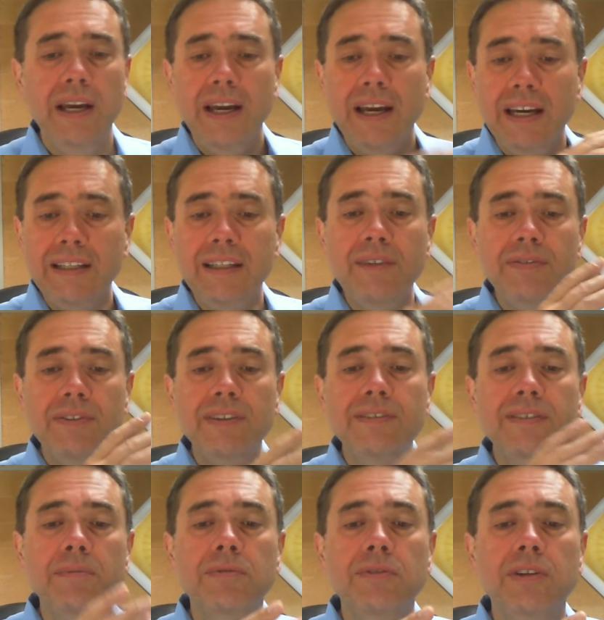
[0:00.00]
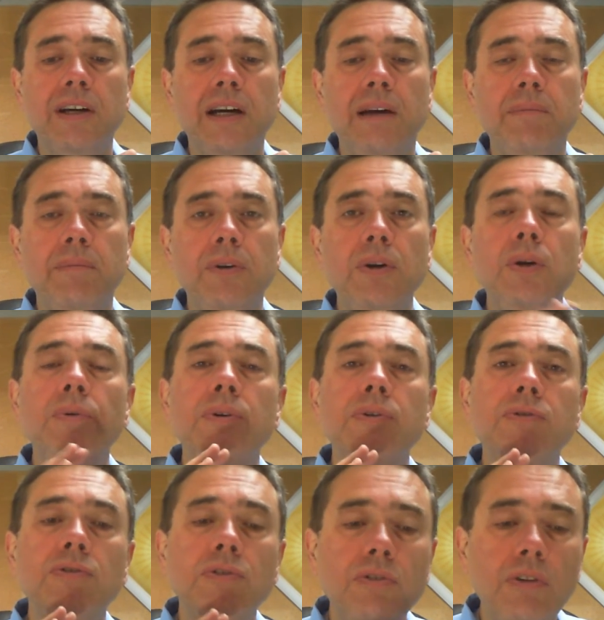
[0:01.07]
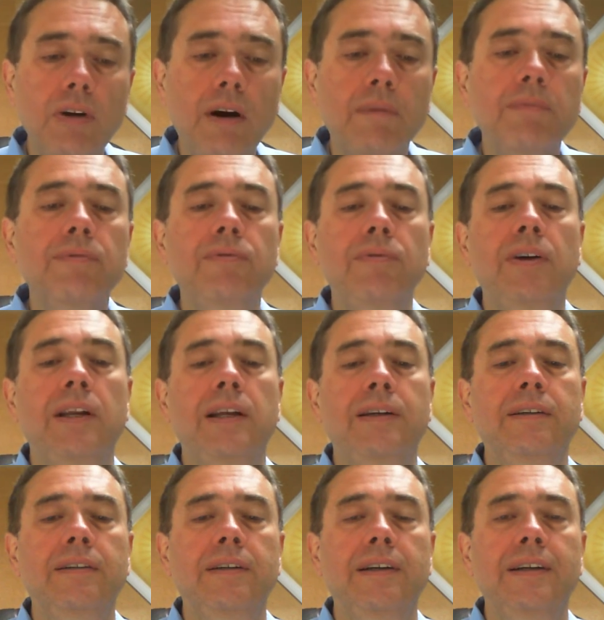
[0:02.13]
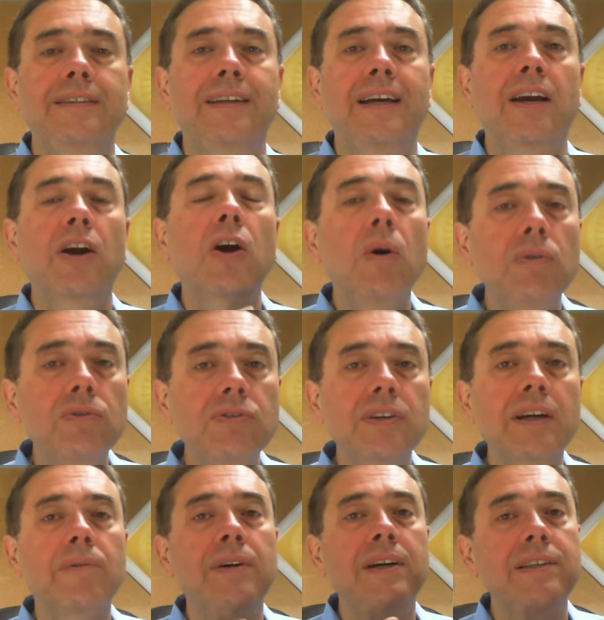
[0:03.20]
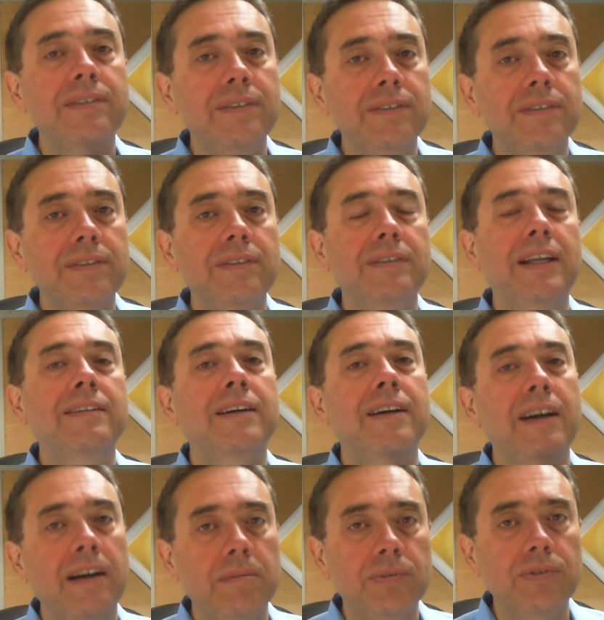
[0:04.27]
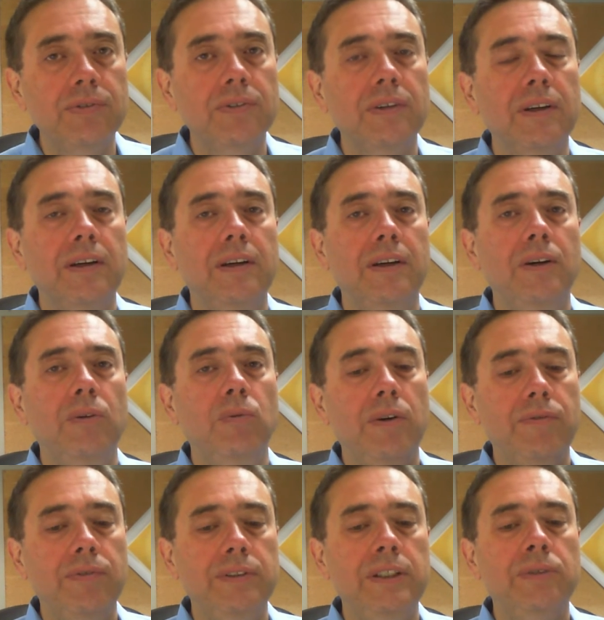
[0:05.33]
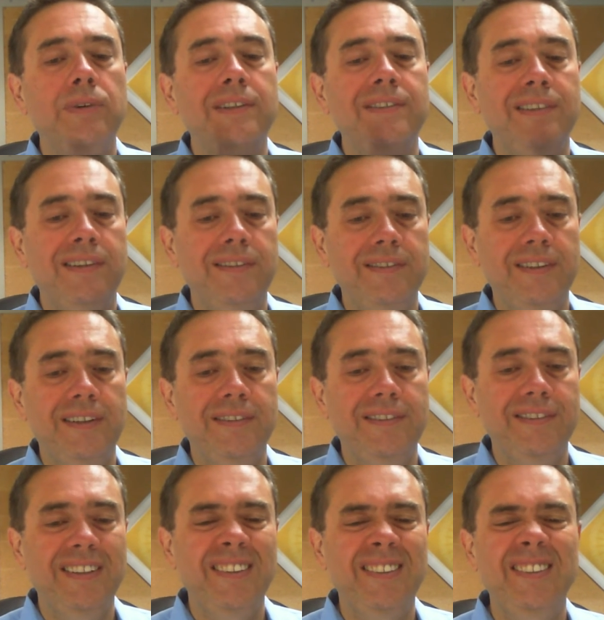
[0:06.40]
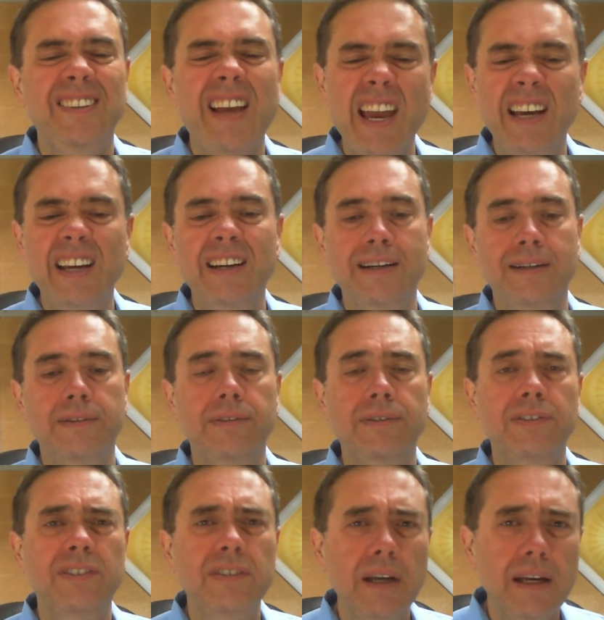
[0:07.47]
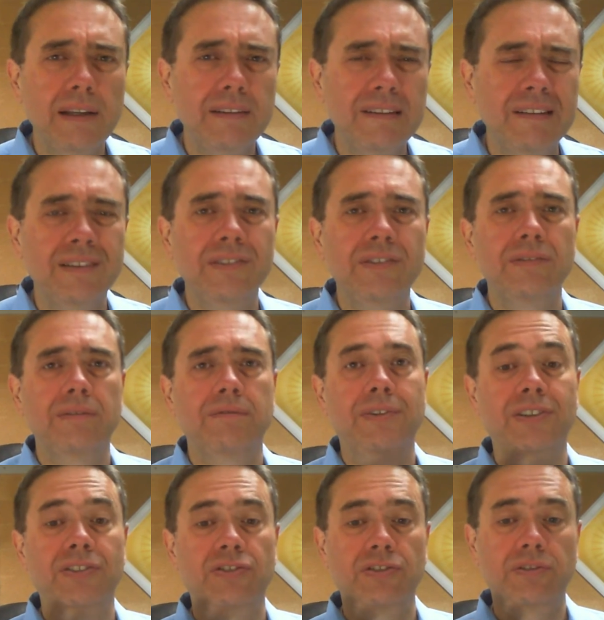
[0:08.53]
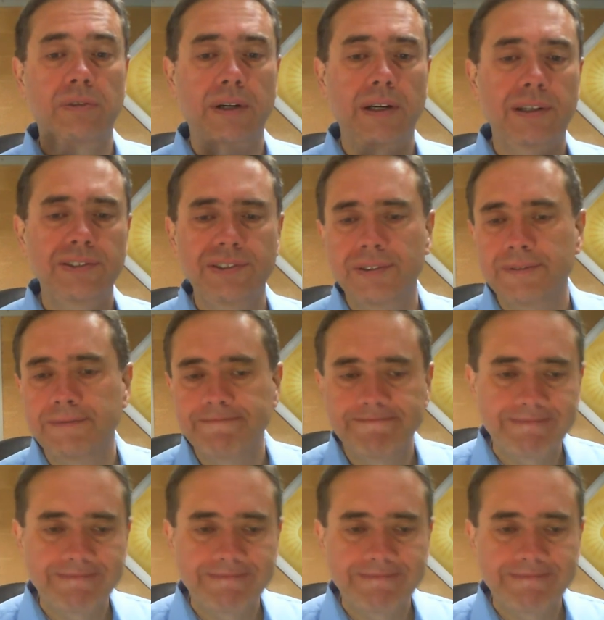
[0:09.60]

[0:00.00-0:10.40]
And after some time, you will stop feeling the consequences that comes with the resistance, this anger, sadness, frustration,